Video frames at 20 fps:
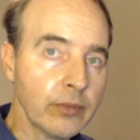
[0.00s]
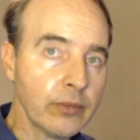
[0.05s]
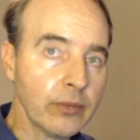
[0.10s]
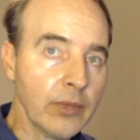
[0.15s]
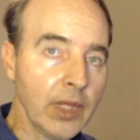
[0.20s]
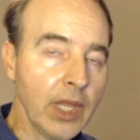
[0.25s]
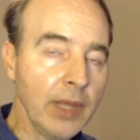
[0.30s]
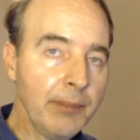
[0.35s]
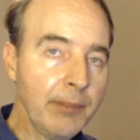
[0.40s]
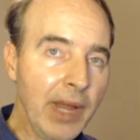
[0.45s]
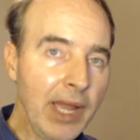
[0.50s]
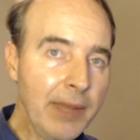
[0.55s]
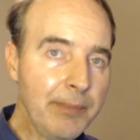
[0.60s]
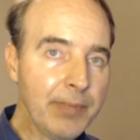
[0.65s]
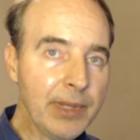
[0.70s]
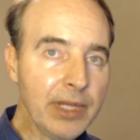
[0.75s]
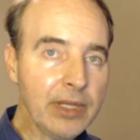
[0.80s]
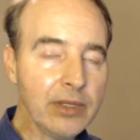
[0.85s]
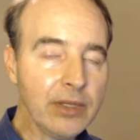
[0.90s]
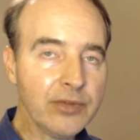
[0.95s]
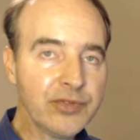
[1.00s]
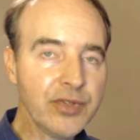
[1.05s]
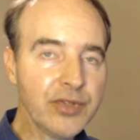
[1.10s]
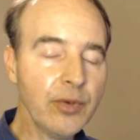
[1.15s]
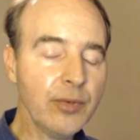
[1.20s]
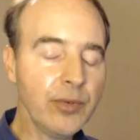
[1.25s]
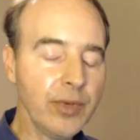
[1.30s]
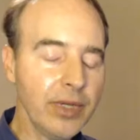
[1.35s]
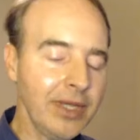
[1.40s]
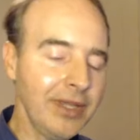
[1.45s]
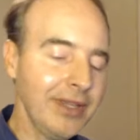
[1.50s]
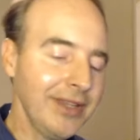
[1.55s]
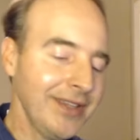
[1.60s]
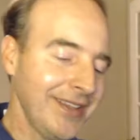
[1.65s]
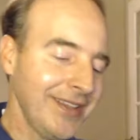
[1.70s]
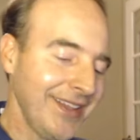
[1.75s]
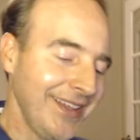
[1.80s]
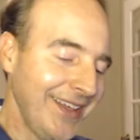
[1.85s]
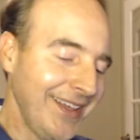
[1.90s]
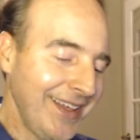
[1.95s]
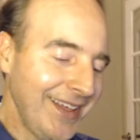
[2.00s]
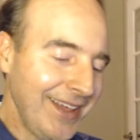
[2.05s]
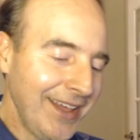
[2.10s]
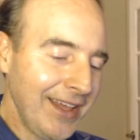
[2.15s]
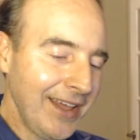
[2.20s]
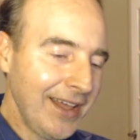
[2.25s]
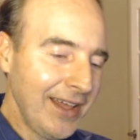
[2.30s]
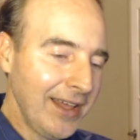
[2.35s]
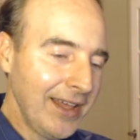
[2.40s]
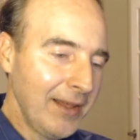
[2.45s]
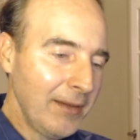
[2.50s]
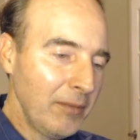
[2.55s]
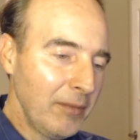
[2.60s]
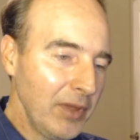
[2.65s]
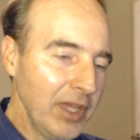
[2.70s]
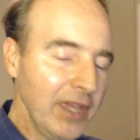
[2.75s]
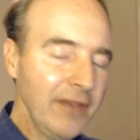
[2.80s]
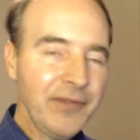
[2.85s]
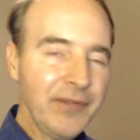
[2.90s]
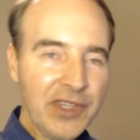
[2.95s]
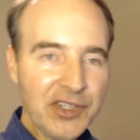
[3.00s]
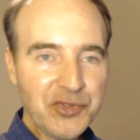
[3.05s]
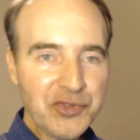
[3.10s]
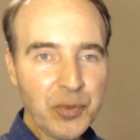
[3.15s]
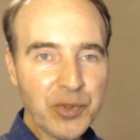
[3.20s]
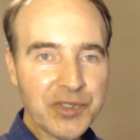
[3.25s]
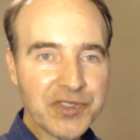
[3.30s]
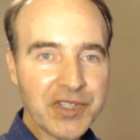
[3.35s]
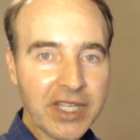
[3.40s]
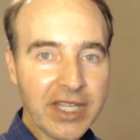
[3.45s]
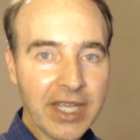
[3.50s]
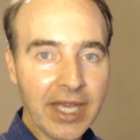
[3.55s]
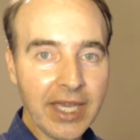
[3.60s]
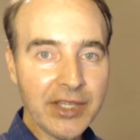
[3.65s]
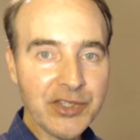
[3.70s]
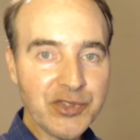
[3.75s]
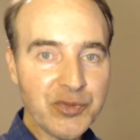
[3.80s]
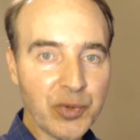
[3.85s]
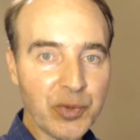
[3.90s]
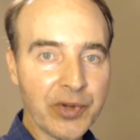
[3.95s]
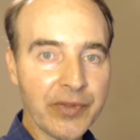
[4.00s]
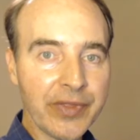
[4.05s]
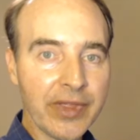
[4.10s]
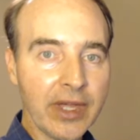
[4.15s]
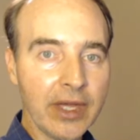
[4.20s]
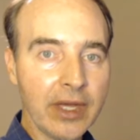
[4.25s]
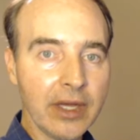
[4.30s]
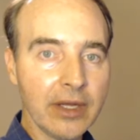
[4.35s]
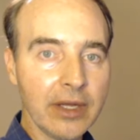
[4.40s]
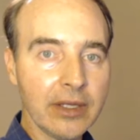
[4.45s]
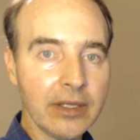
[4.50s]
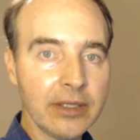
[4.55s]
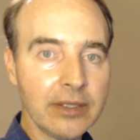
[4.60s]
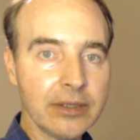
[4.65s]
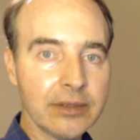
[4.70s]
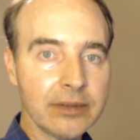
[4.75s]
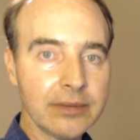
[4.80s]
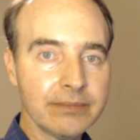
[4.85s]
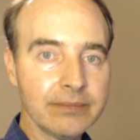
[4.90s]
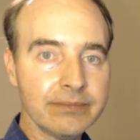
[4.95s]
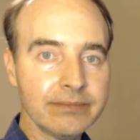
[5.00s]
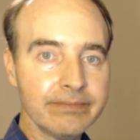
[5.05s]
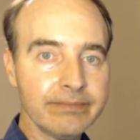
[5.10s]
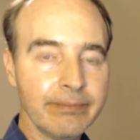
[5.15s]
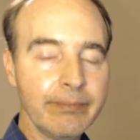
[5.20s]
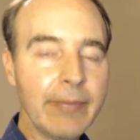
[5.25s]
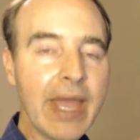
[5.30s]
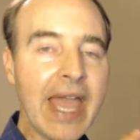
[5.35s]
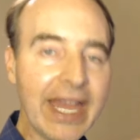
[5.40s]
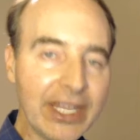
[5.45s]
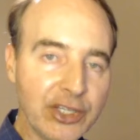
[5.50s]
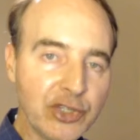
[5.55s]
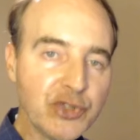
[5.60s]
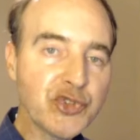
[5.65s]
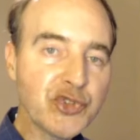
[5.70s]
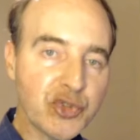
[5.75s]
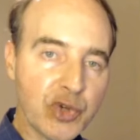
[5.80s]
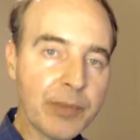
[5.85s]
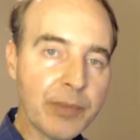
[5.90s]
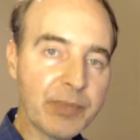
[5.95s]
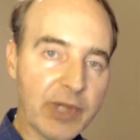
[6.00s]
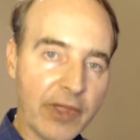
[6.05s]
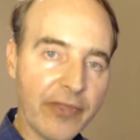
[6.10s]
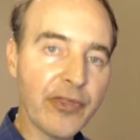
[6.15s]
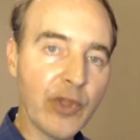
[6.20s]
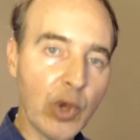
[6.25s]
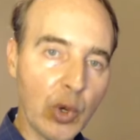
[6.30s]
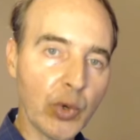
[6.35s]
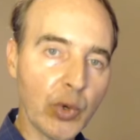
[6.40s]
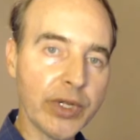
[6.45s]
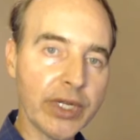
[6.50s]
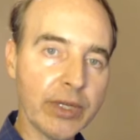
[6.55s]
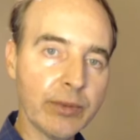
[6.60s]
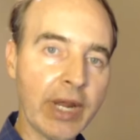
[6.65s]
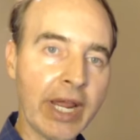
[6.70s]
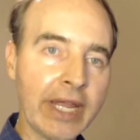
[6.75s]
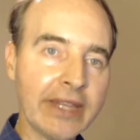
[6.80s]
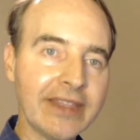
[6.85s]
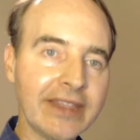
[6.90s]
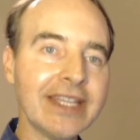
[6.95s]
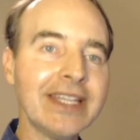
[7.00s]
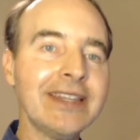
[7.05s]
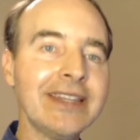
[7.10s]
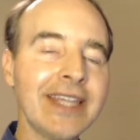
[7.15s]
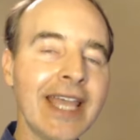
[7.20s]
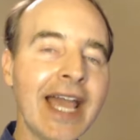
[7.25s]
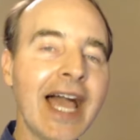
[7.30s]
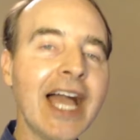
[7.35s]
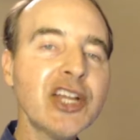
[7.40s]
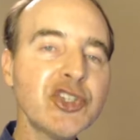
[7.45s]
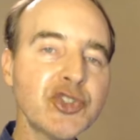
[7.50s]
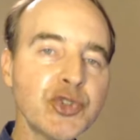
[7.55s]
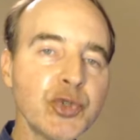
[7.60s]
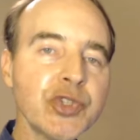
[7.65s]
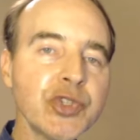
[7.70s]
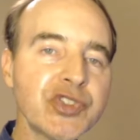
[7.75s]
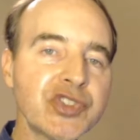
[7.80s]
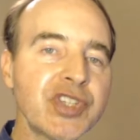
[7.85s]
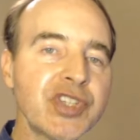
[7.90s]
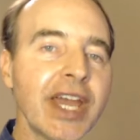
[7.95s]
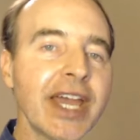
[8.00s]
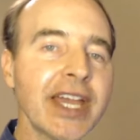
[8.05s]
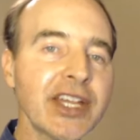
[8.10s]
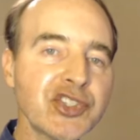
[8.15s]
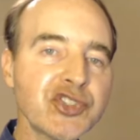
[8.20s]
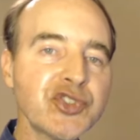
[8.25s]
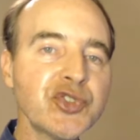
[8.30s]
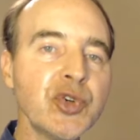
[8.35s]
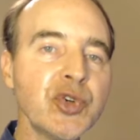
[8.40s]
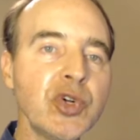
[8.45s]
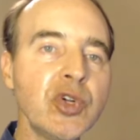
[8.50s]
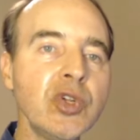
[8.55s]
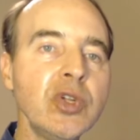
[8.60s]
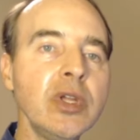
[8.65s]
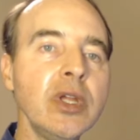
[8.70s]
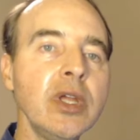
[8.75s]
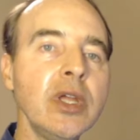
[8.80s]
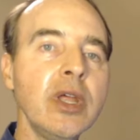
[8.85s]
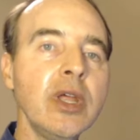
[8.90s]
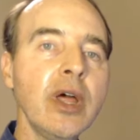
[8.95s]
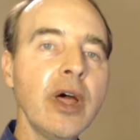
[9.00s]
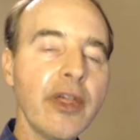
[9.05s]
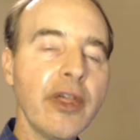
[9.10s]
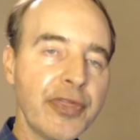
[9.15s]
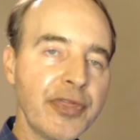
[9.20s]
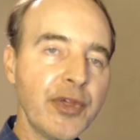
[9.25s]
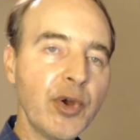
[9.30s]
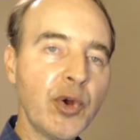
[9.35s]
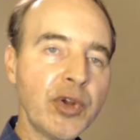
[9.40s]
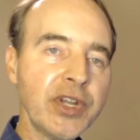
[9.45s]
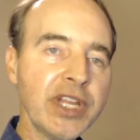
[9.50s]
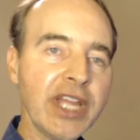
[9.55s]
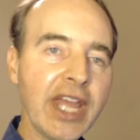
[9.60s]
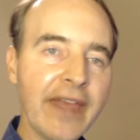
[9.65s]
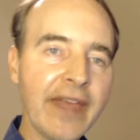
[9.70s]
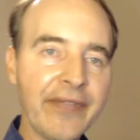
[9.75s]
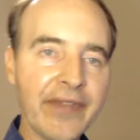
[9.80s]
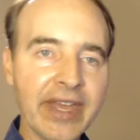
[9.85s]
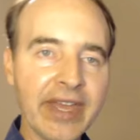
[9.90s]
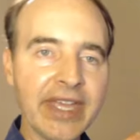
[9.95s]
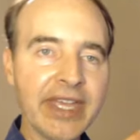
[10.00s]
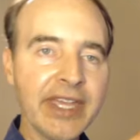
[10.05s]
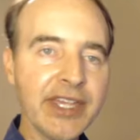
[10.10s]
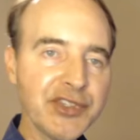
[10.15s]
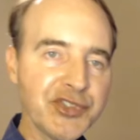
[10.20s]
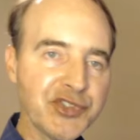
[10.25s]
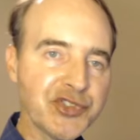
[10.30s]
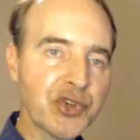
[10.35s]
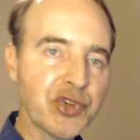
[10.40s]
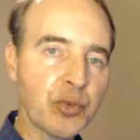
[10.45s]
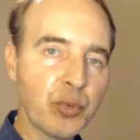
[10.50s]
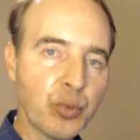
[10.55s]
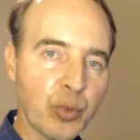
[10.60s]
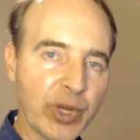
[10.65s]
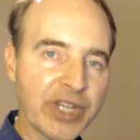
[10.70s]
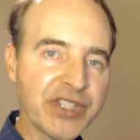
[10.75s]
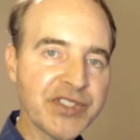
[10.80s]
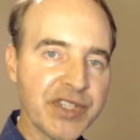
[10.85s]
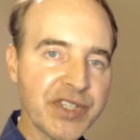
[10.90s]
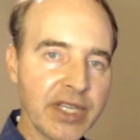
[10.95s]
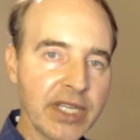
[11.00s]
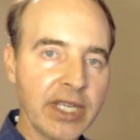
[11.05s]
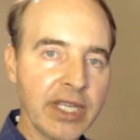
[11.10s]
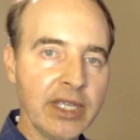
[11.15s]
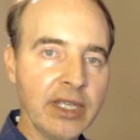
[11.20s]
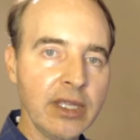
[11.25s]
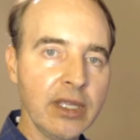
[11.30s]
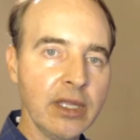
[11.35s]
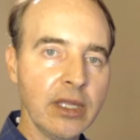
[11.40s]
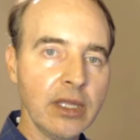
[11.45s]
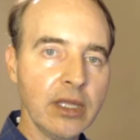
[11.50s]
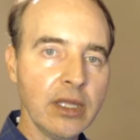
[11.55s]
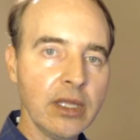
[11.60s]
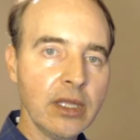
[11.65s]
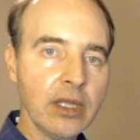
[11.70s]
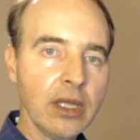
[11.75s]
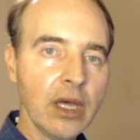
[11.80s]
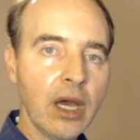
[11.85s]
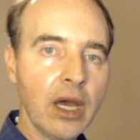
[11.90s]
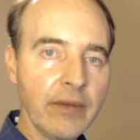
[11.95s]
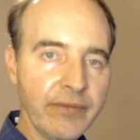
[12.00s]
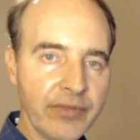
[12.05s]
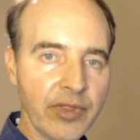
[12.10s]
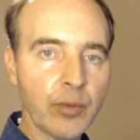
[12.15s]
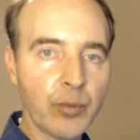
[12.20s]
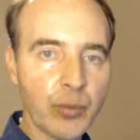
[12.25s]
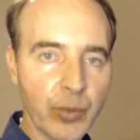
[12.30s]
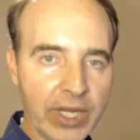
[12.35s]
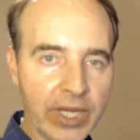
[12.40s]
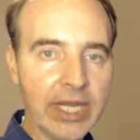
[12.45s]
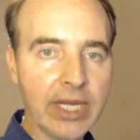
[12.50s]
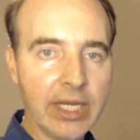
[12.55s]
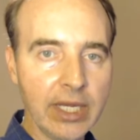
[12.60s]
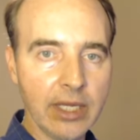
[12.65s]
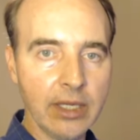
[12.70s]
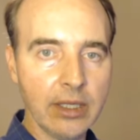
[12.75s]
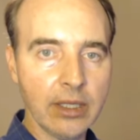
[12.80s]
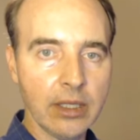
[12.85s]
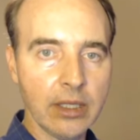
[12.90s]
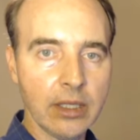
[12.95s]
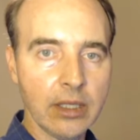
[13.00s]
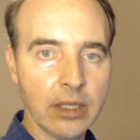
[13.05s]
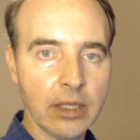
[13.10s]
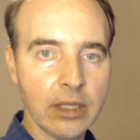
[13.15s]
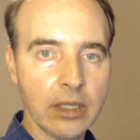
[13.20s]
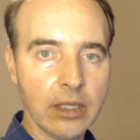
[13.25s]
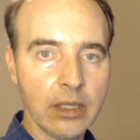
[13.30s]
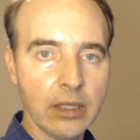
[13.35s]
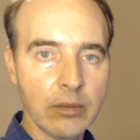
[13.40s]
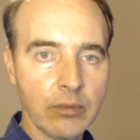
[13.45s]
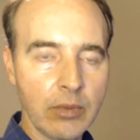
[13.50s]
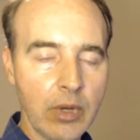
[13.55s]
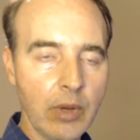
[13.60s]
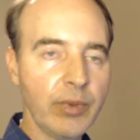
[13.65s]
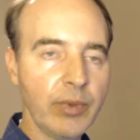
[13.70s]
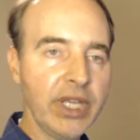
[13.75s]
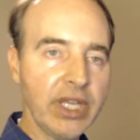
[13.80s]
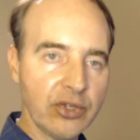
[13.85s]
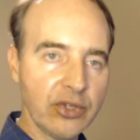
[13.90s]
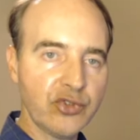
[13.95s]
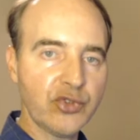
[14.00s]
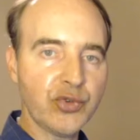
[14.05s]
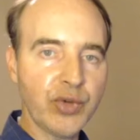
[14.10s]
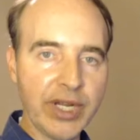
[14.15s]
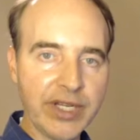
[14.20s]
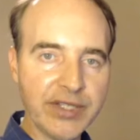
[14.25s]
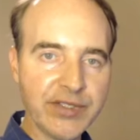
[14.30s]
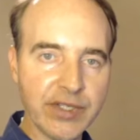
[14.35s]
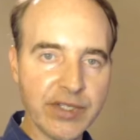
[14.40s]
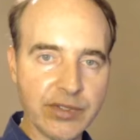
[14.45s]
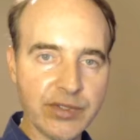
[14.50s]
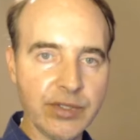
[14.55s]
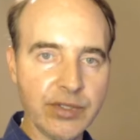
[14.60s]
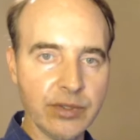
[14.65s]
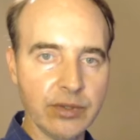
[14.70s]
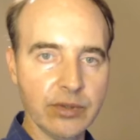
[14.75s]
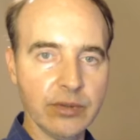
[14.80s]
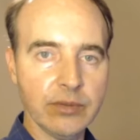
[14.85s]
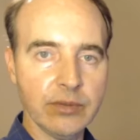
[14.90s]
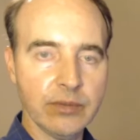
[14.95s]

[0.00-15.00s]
it might be, so if this was a case where the manuscript authority, right, the actual textual authority and the historicity of the reading, what we can trace it to,